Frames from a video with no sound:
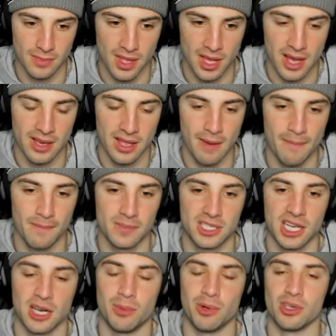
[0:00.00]
And yep,
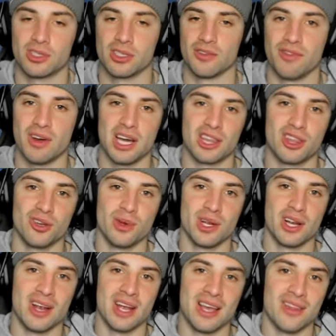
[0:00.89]
Shadow Ball's gonna fly through
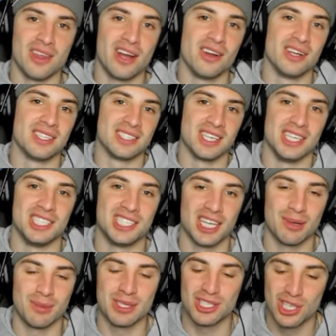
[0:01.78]
here, and there it is, ladies
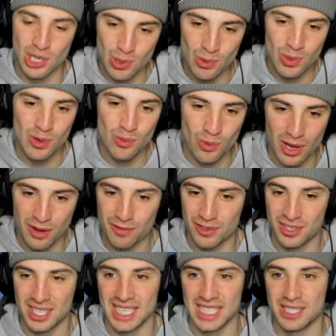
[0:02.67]
and gentlemen, 2 and one
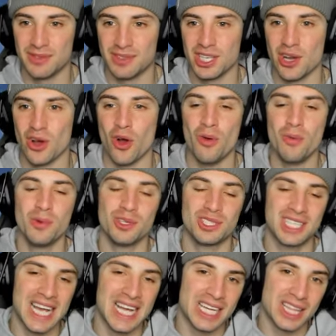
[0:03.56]
for today's video,
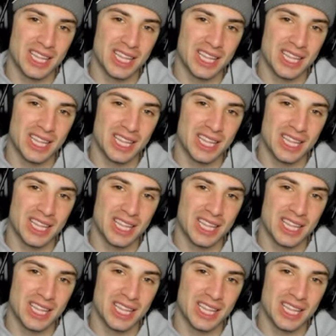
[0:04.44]
almost a